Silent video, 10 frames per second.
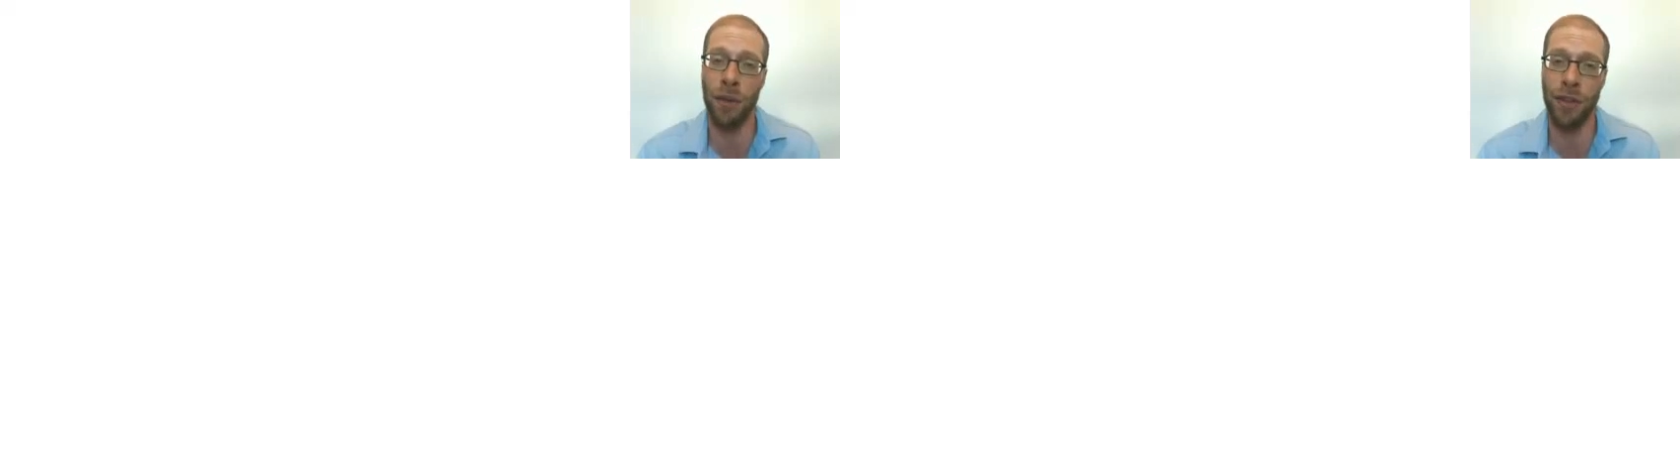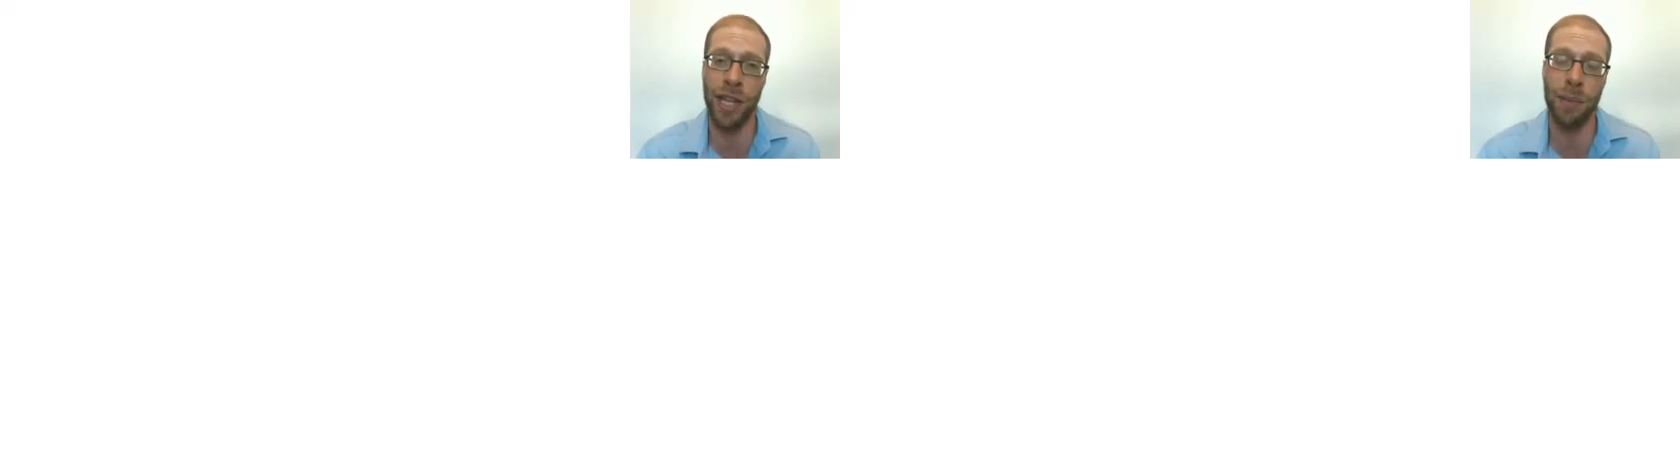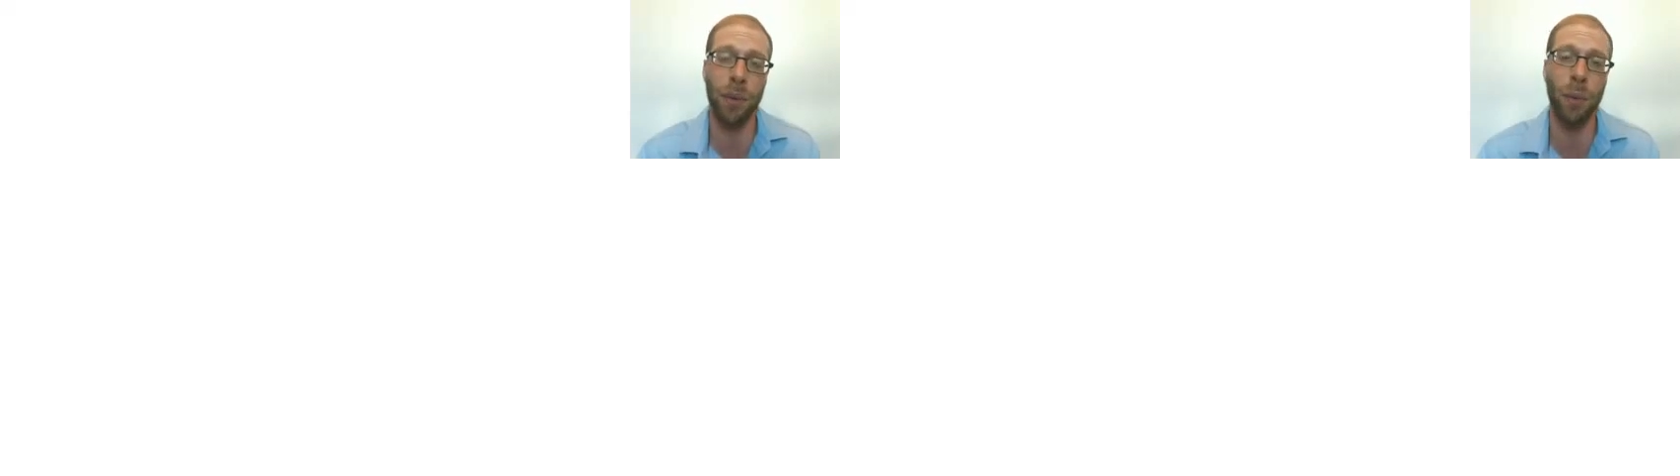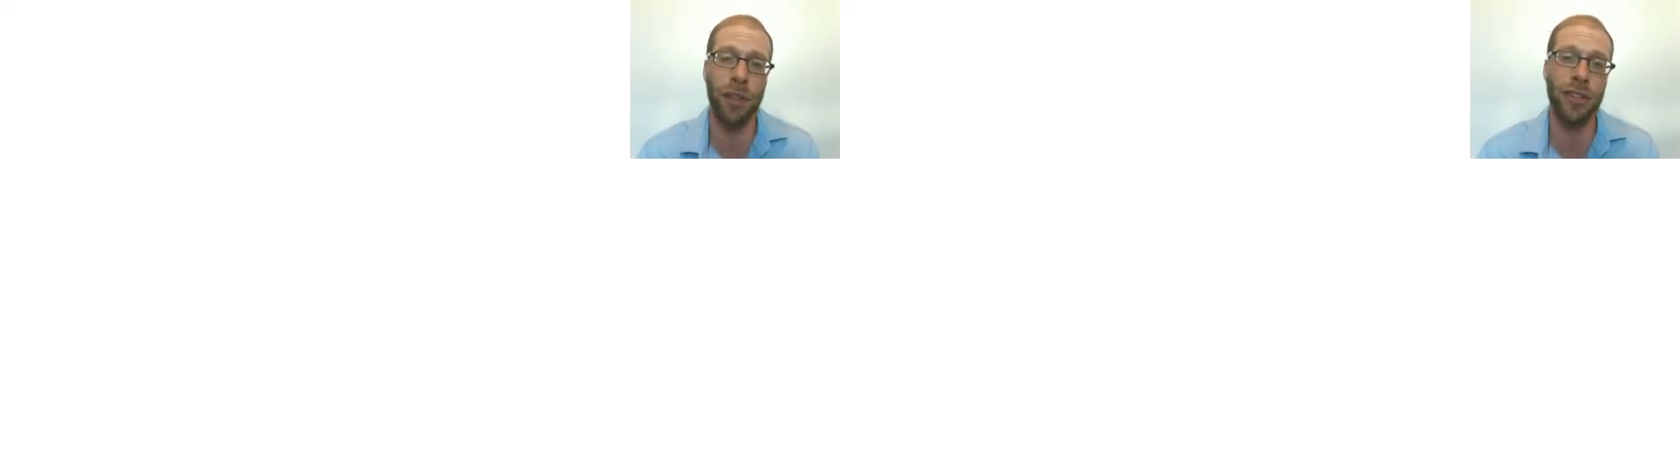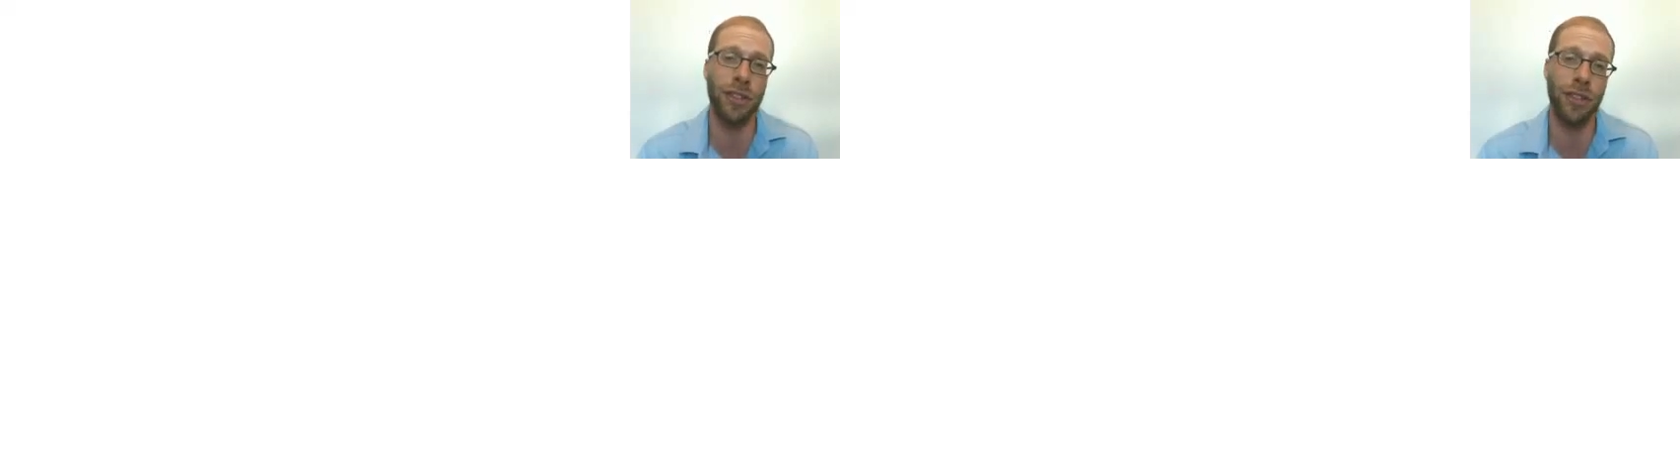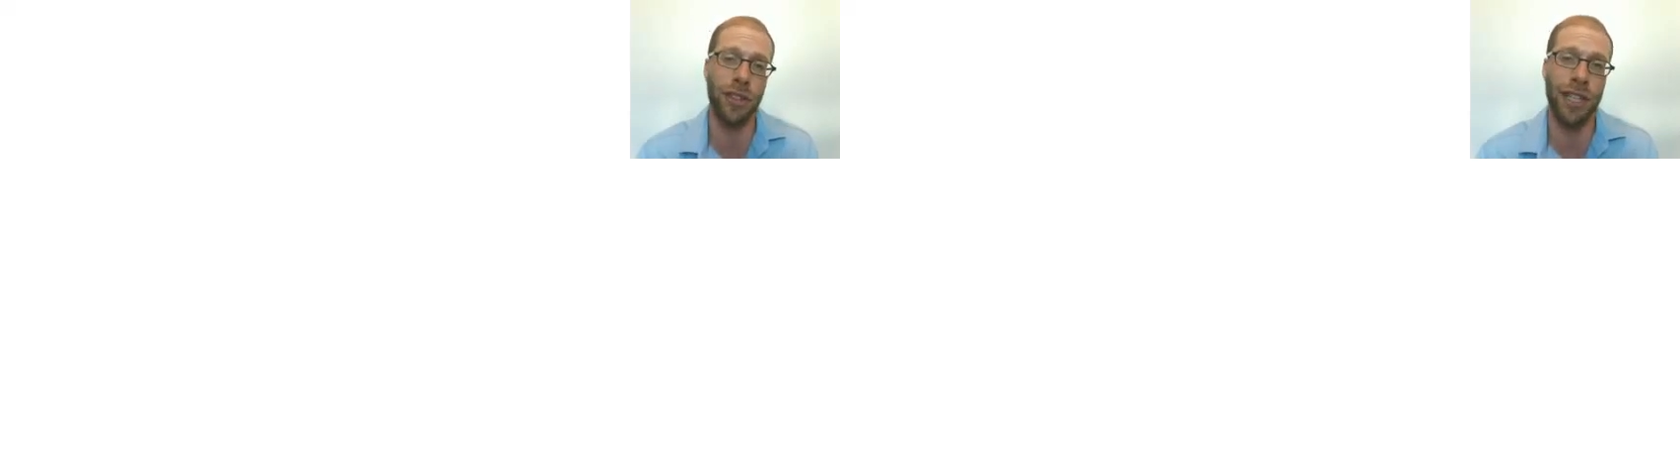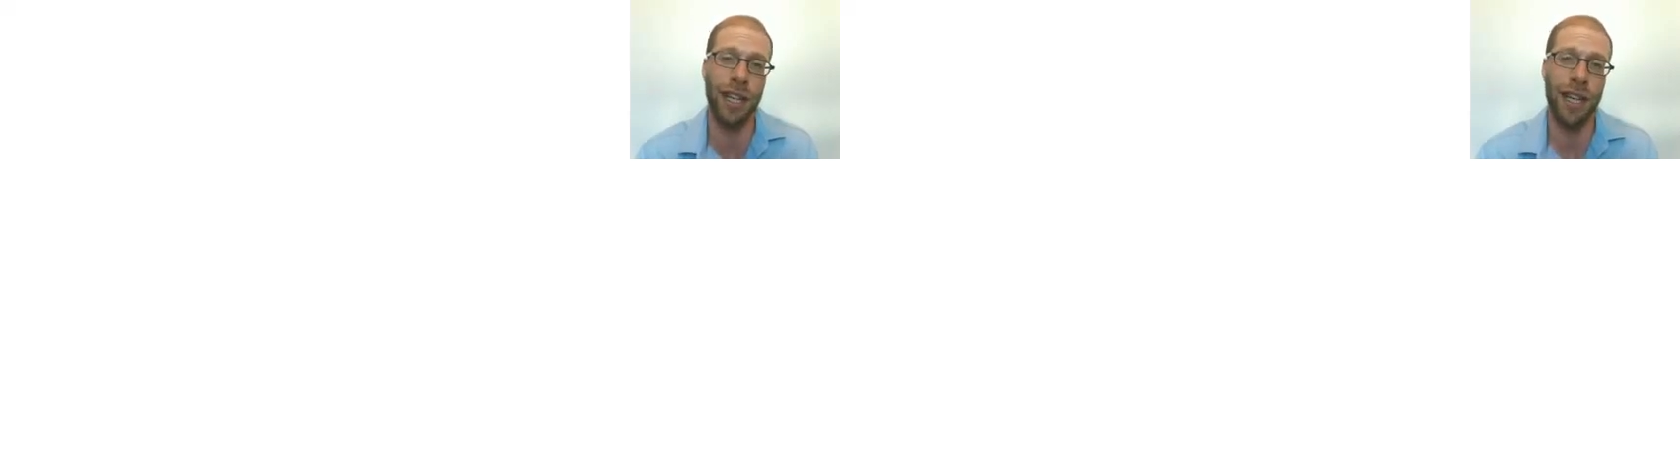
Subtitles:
where the temple once stood.